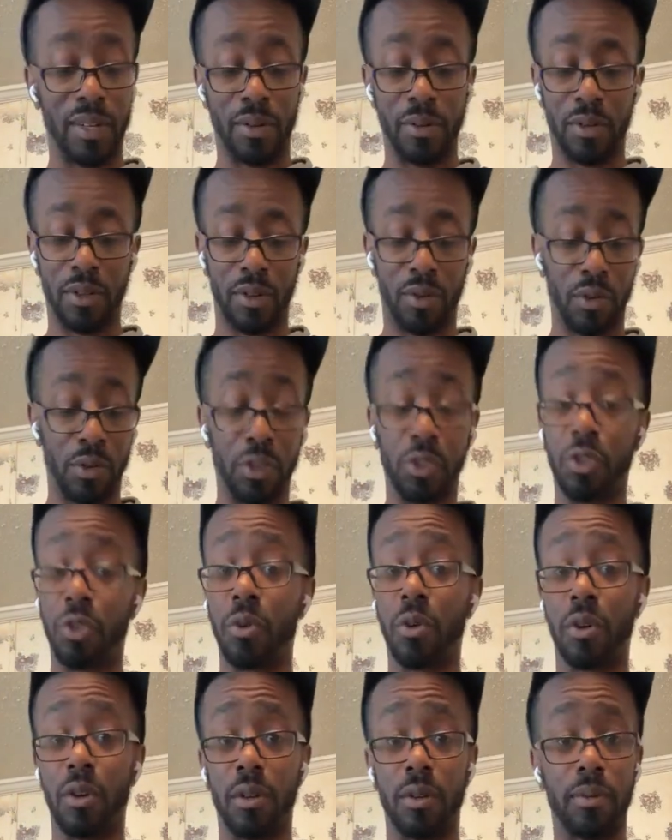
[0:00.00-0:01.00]
We go to the
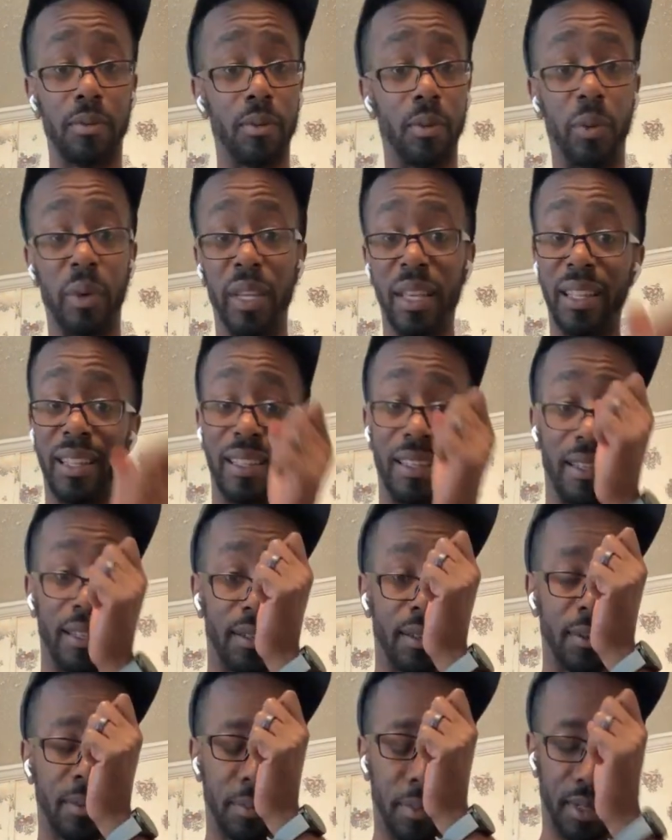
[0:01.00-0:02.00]
grocery store
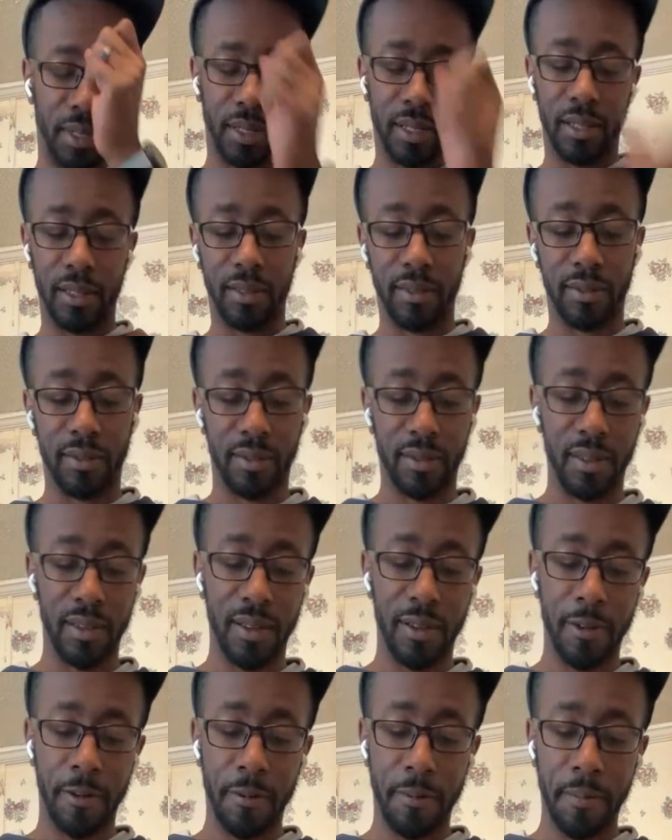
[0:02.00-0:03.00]
weekly
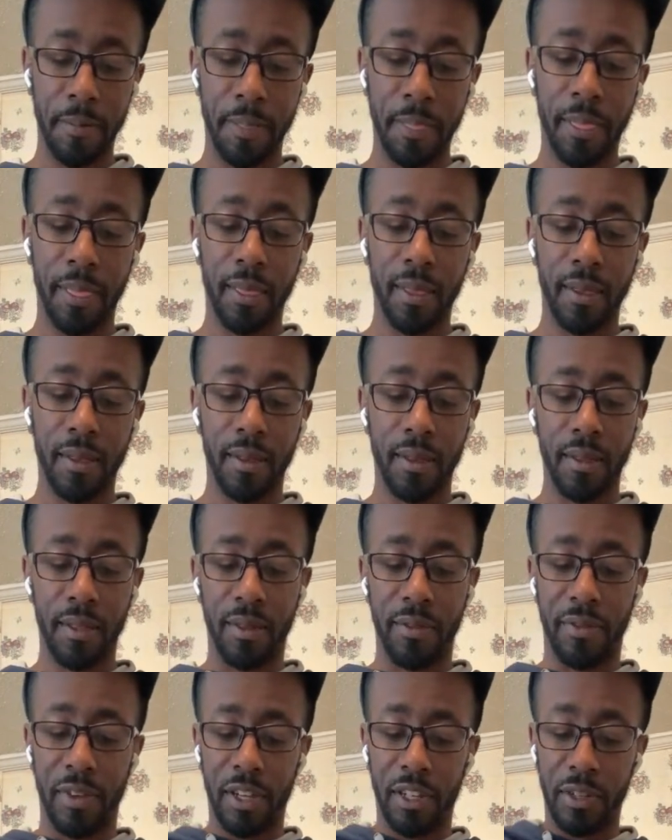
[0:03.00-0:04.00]
because
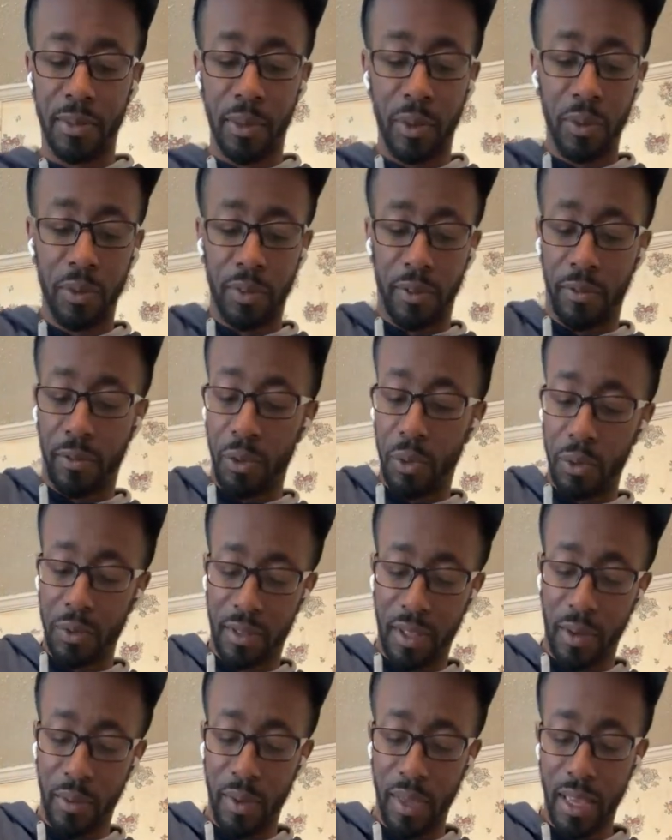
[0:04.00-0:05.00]
the vegetables and
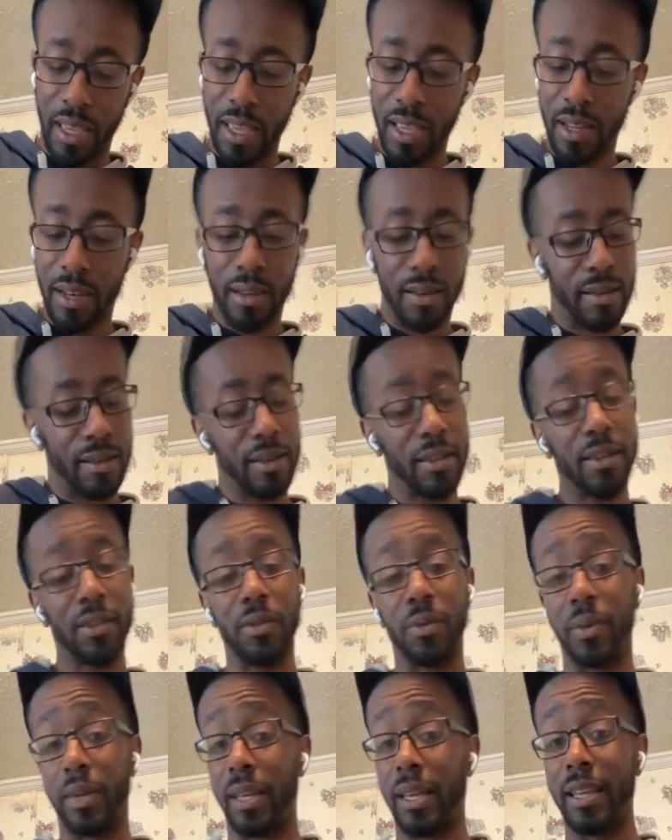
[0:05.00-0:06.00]
fruits that
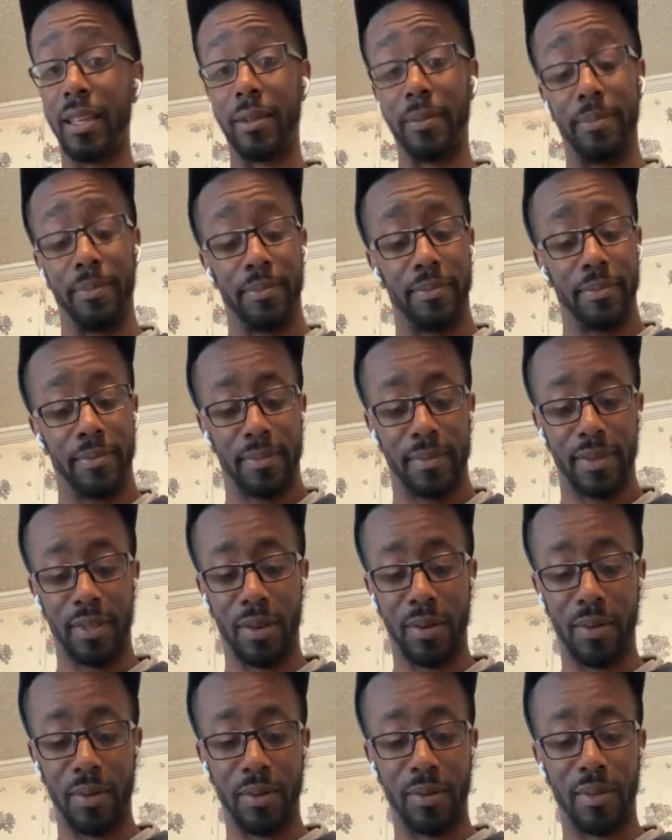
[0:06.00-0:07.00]
we eat them.
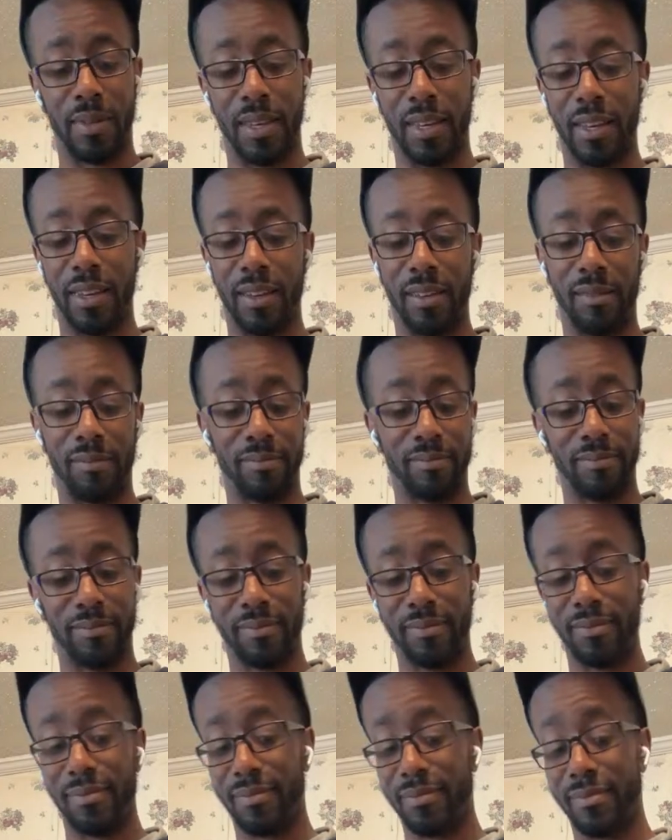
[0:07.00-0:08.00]
So they
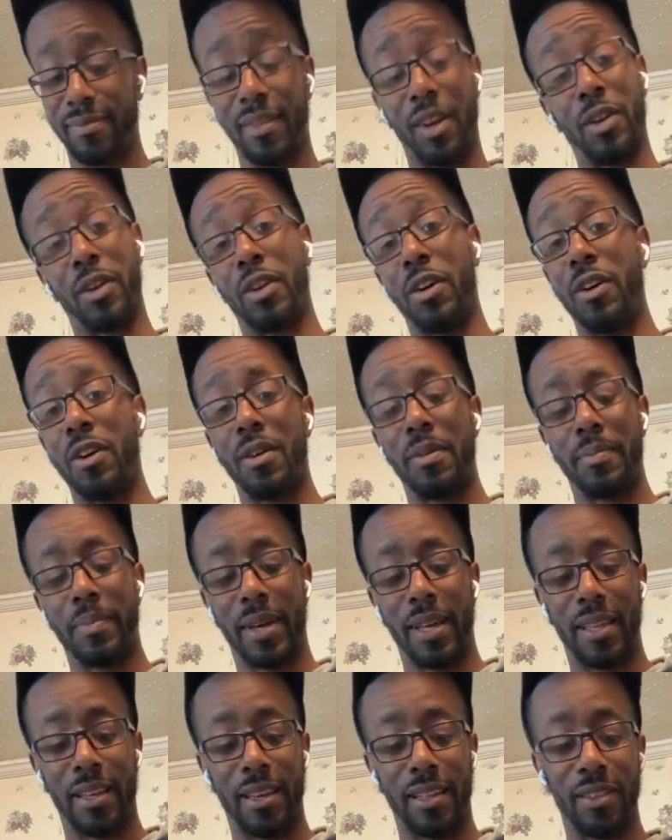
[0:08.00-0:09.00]
are gone
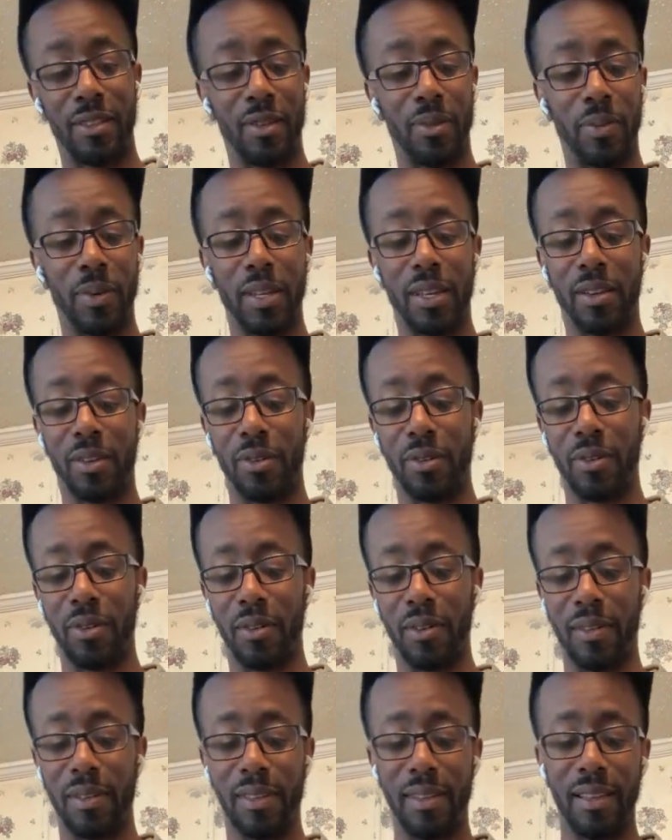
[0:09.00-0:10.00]
by the end of the week,
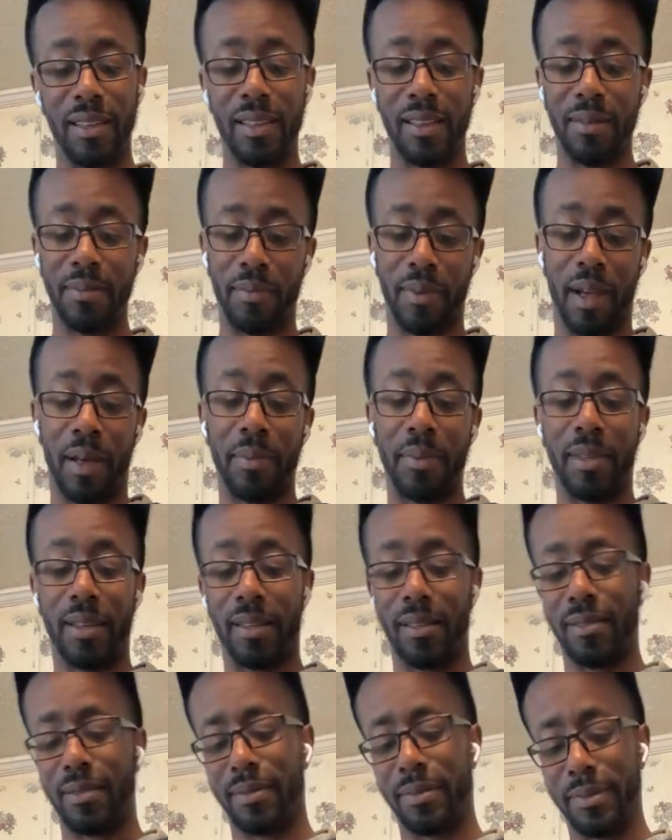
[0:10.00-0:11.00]
or
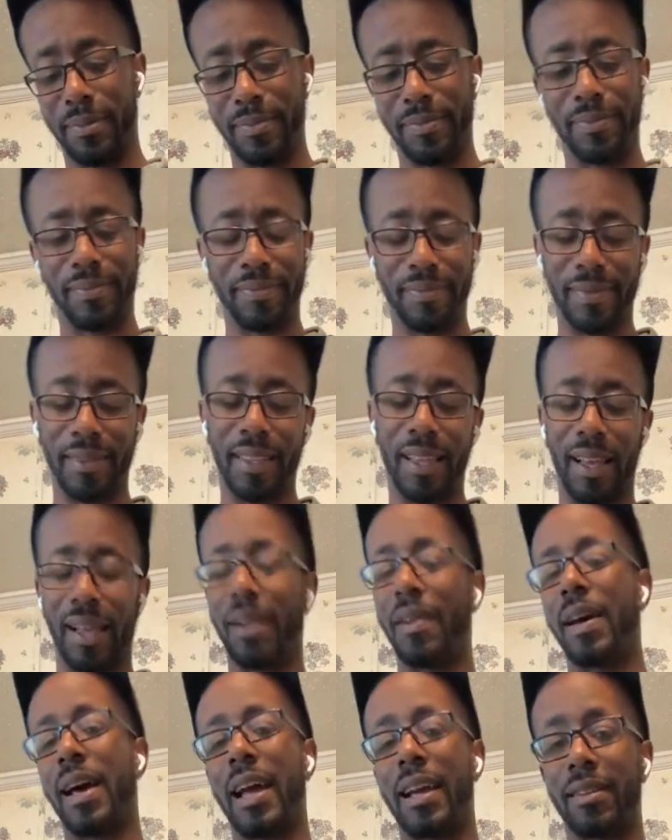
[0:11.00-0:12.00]
probably
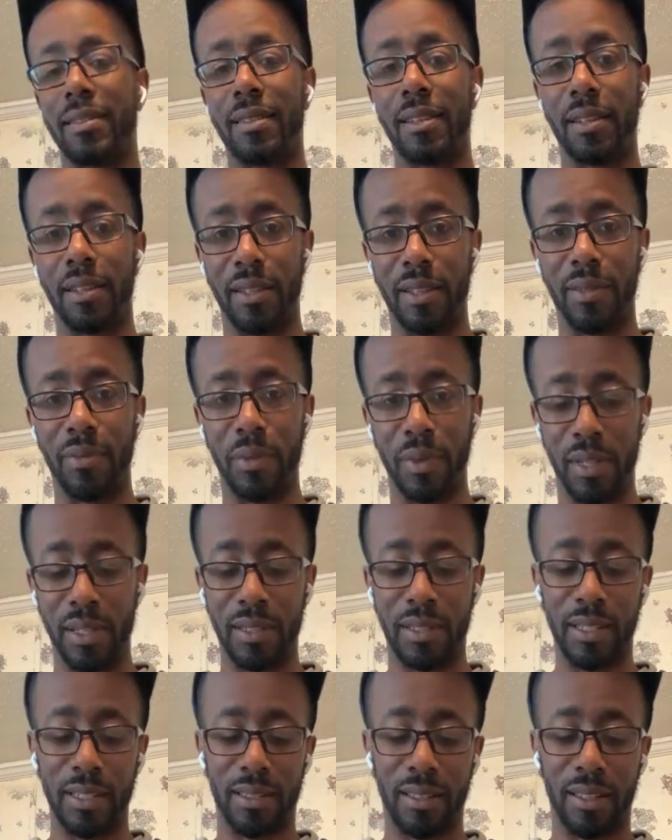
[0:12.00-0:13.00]
actually
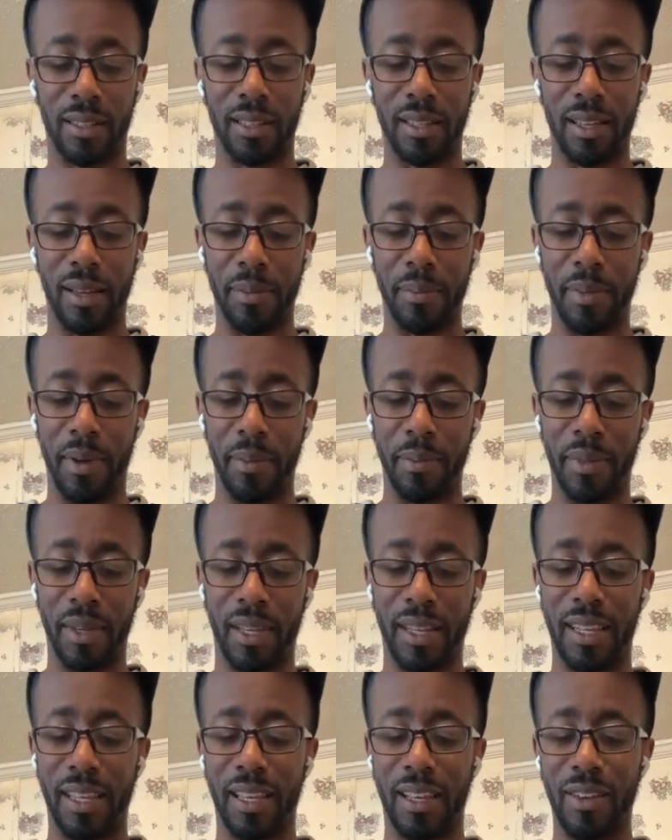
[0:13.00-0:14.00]
logistically I'm
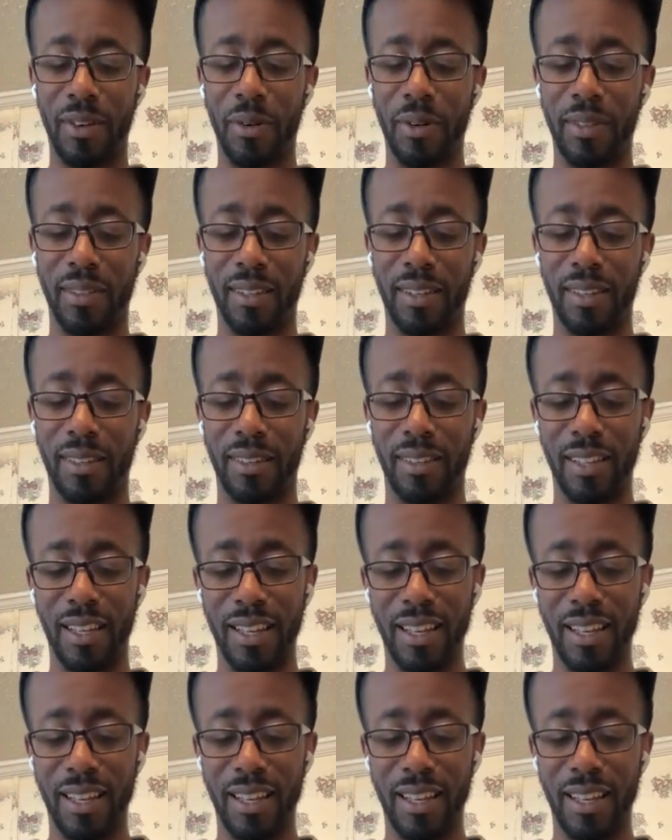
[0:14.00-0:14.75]
looking at going to the